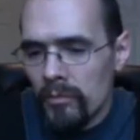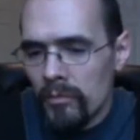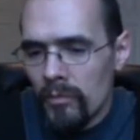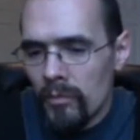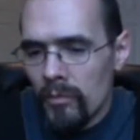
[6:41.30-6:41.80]

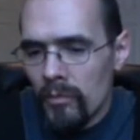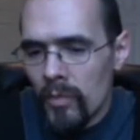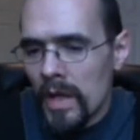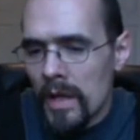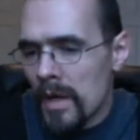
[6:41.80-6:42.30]
when I might have
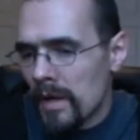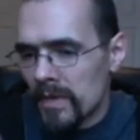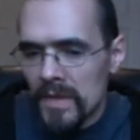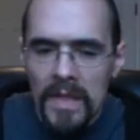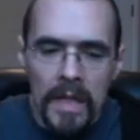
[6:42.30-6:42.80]
decided,
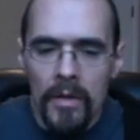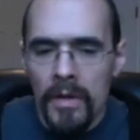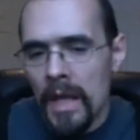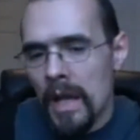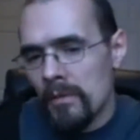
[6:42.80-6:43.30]
okay, I'd like
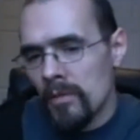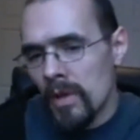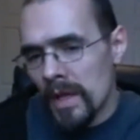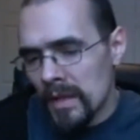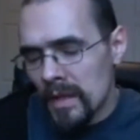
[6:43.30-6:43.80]
to cut
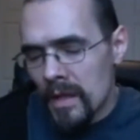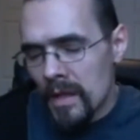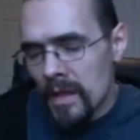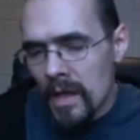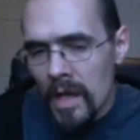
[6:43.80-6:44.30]
back on
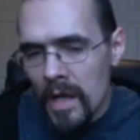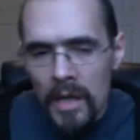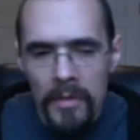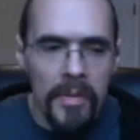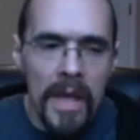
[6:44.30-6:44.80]
this,
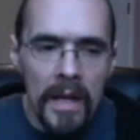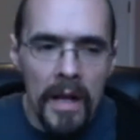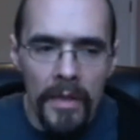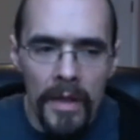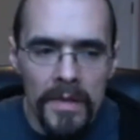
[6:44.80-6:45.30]
if I
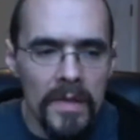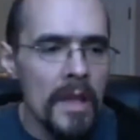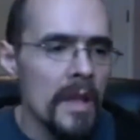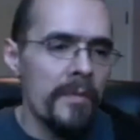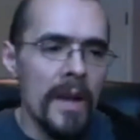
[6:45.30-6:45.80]
decide, oh,
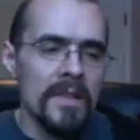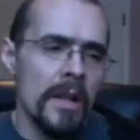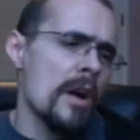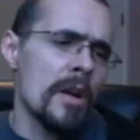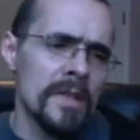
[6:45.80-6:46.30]
tonight I'm going
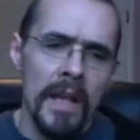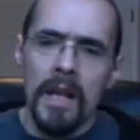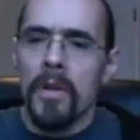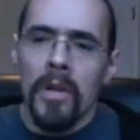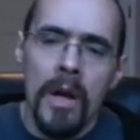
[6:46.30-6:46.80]
to go out and I'm
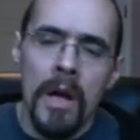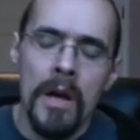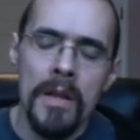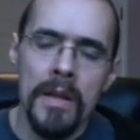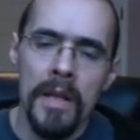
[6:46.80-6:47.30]
going to
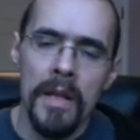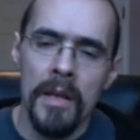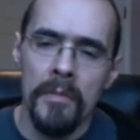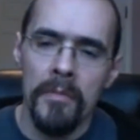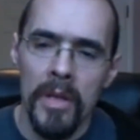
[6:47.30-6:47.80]
party,
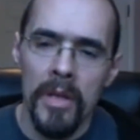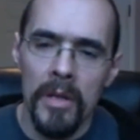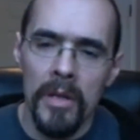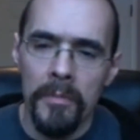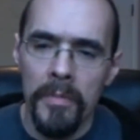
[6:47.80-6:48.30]
I knew
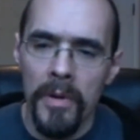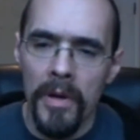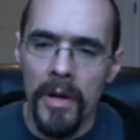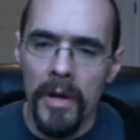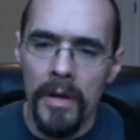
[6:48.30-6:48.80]
that was
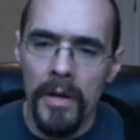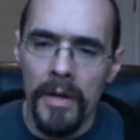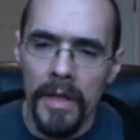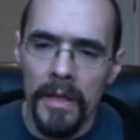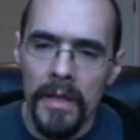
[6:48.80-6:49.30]
directly
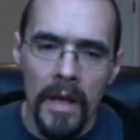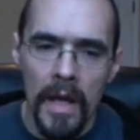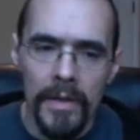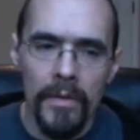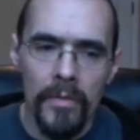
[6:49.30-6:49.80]
tied to
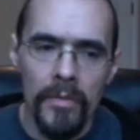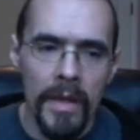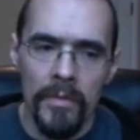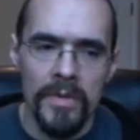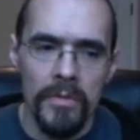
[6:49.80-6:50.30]
the
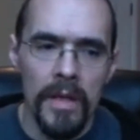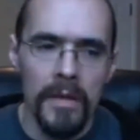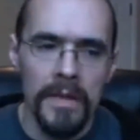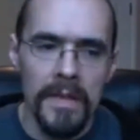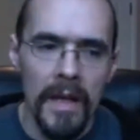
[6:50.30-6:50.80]

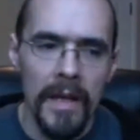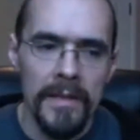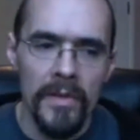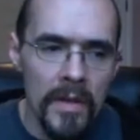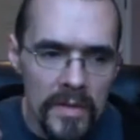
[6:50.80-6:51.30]
associations in my
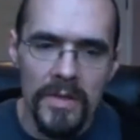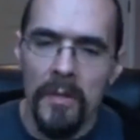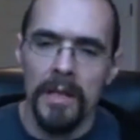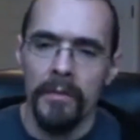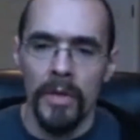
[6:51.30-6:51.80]
mind of what
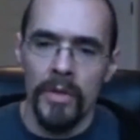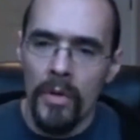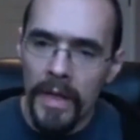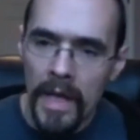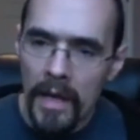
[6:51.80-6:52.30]
going
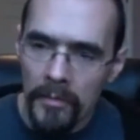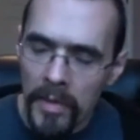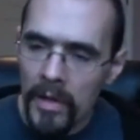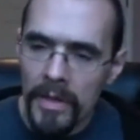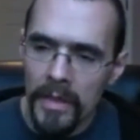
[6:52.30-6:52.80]
out and
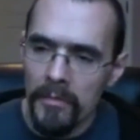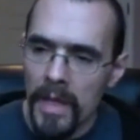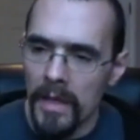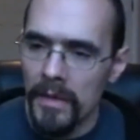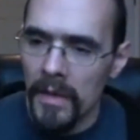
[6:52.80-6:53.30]
partying
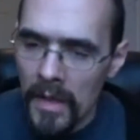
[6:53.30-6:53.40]
meant.